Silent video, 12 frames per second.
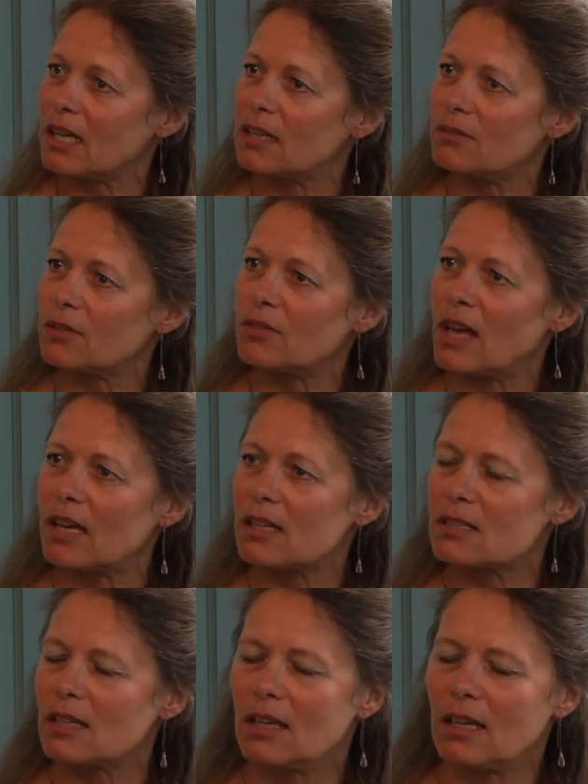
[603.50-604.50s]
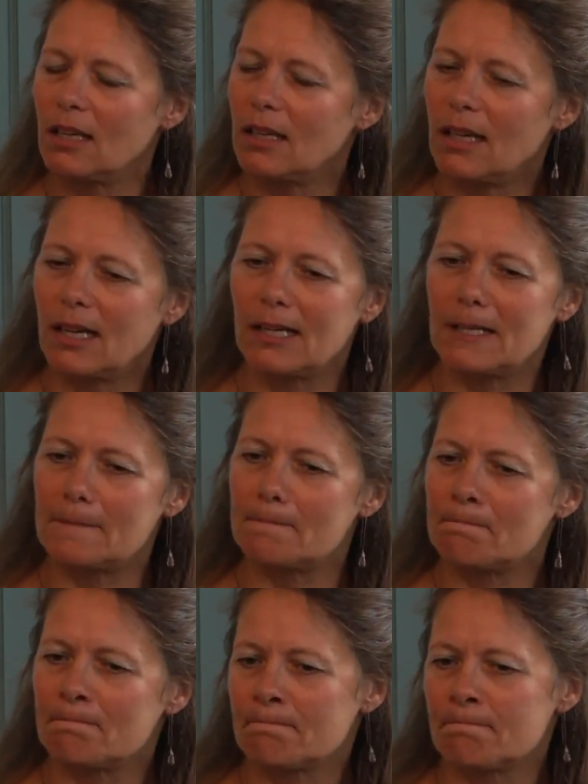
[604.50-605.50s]
negative effects.
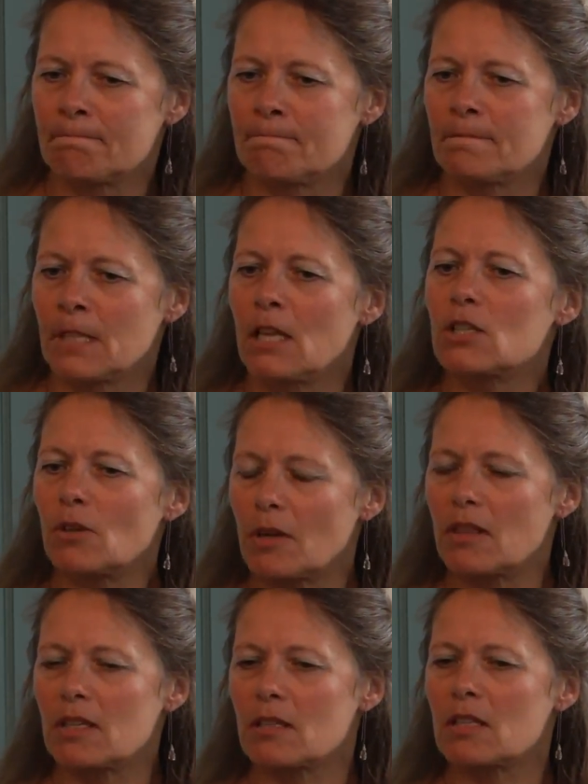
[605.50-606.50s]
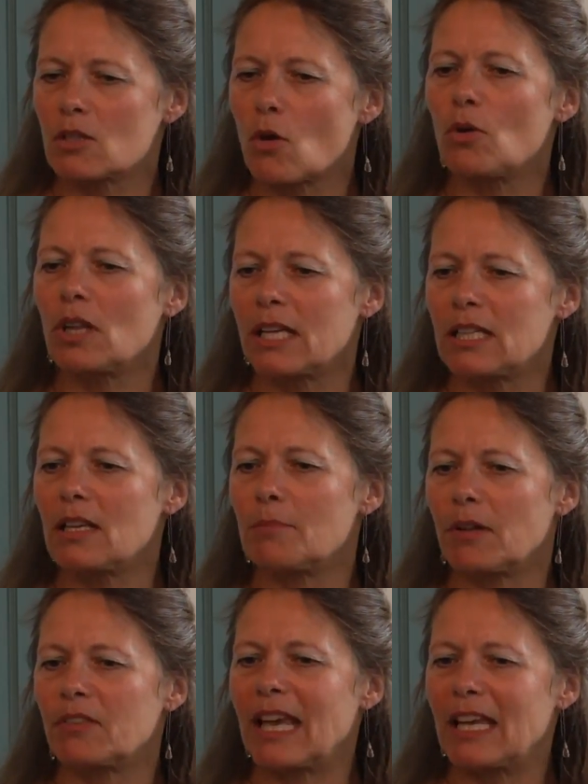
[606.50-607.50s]
Um, so this, this, whole idea
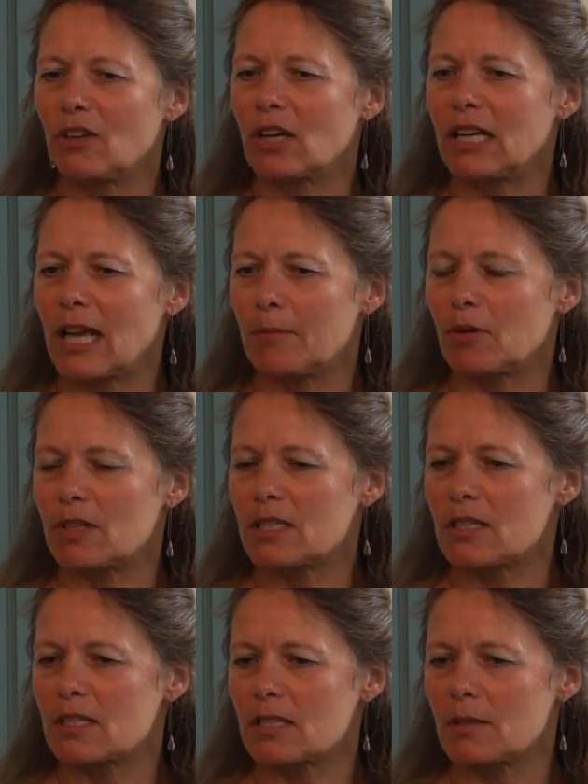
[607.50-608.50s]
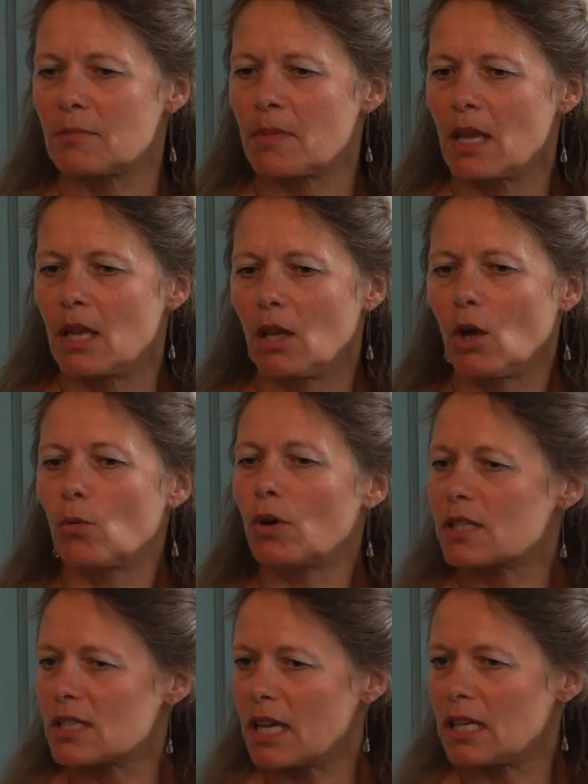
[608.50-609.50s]
about the endocannabinoid system,
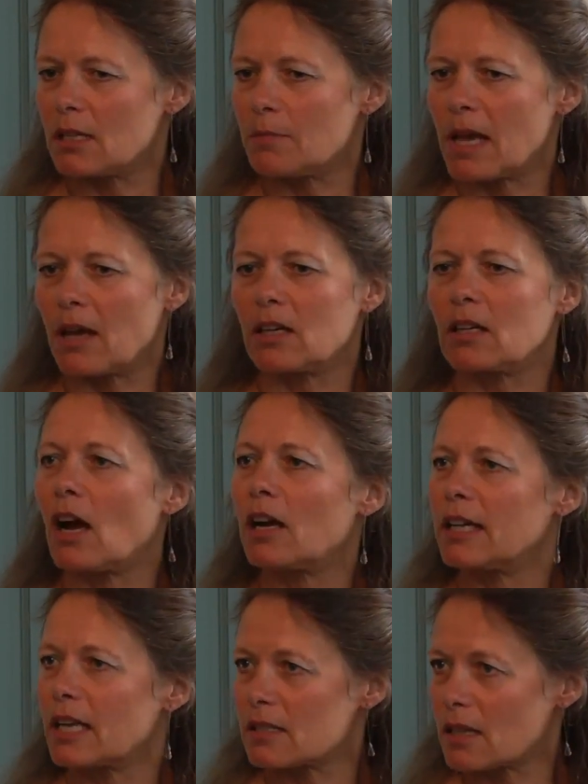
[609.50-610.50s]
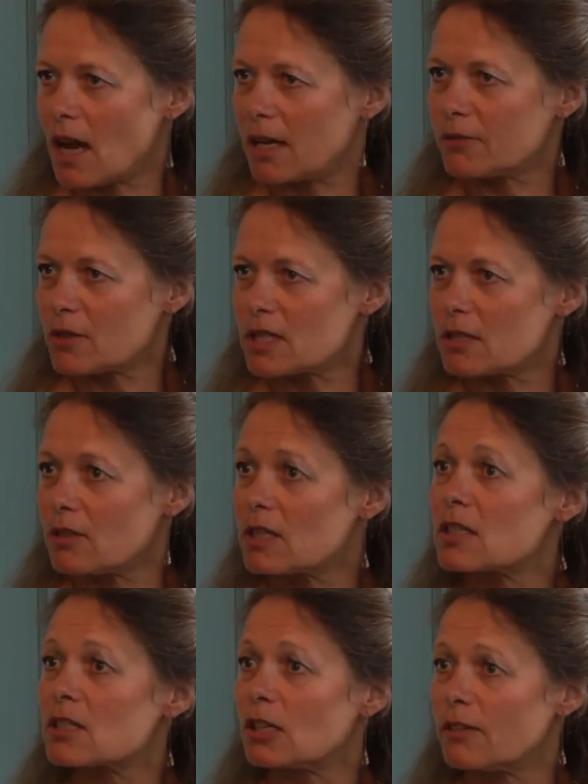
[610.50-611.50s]
we're excited about it. Our next conference
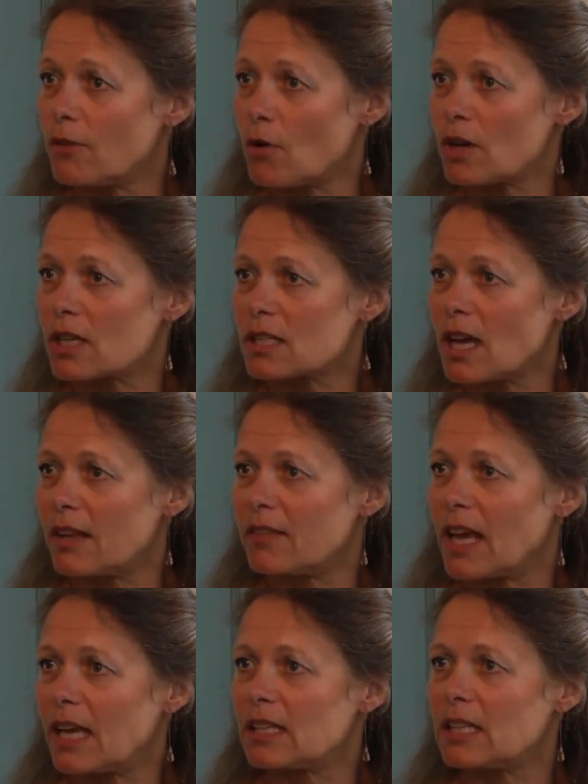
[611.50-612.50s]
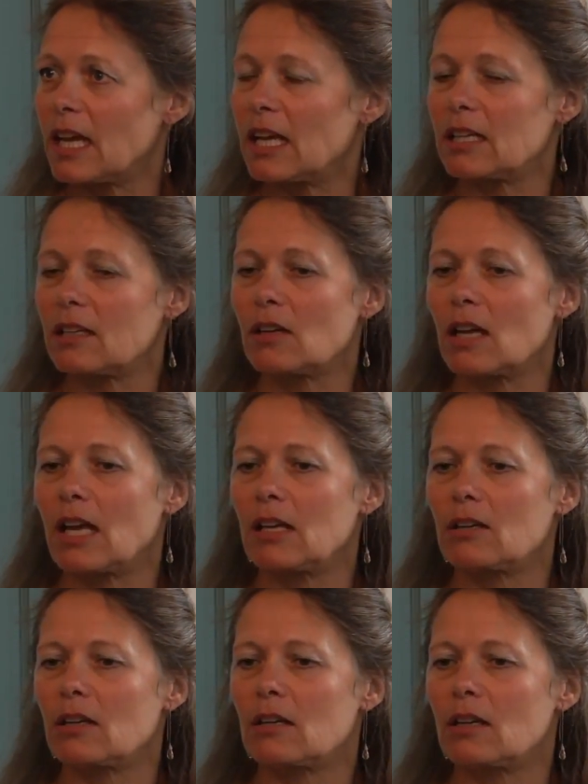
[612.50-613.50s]
series is going to focus on that, and
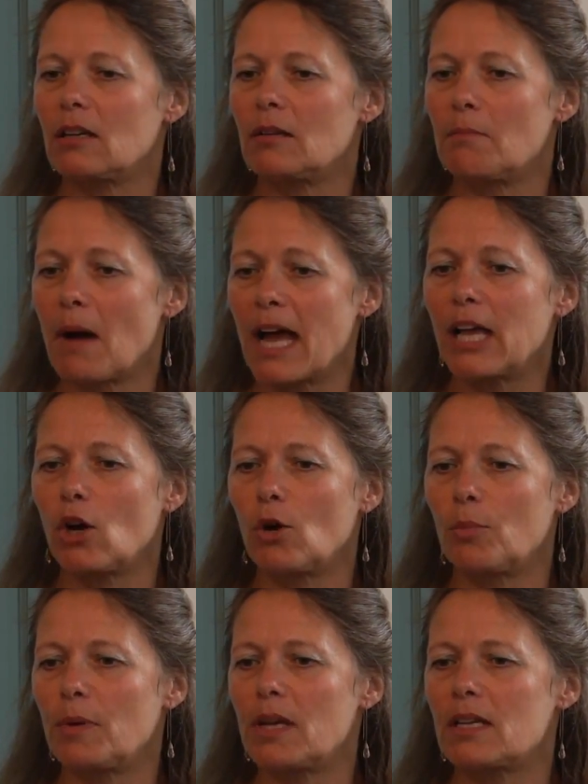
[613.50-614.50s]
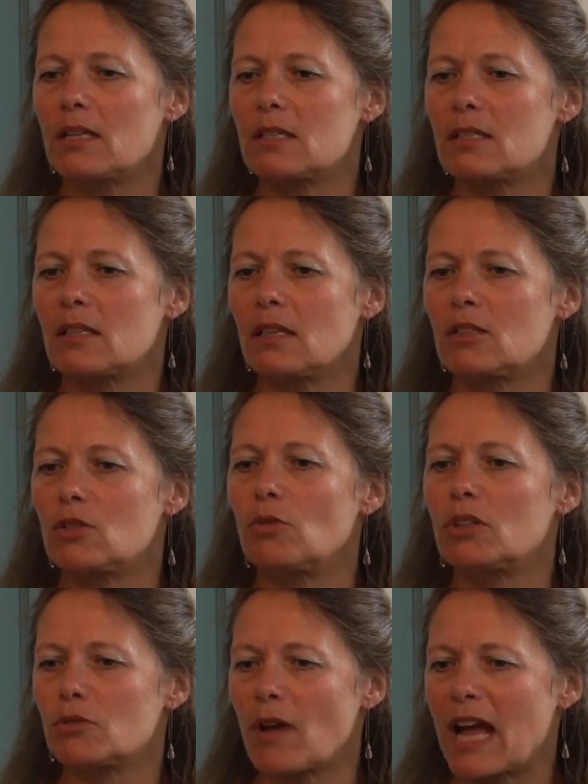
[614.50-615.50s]
and my hope is
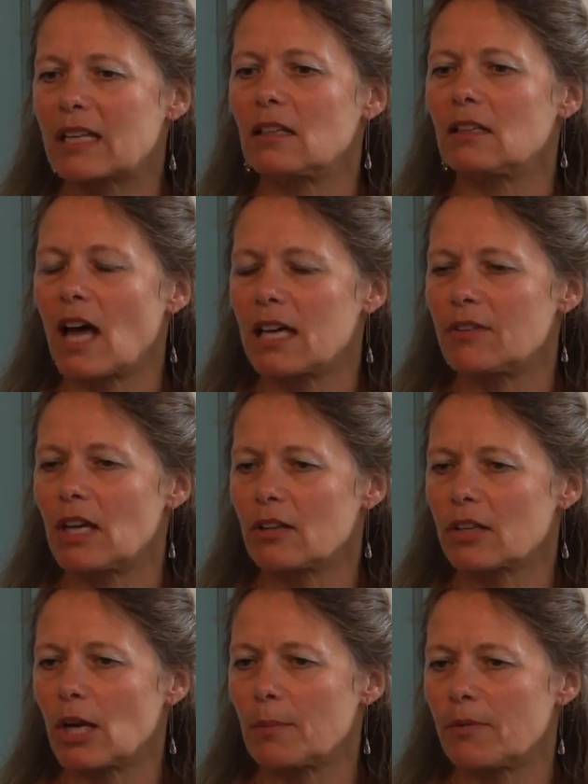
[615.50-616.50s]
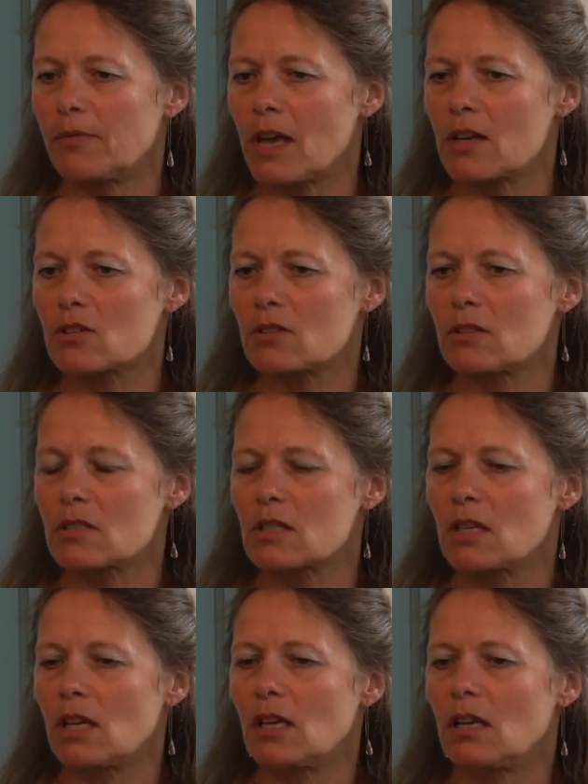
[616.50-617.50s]
to attract a lot of healthcare professionals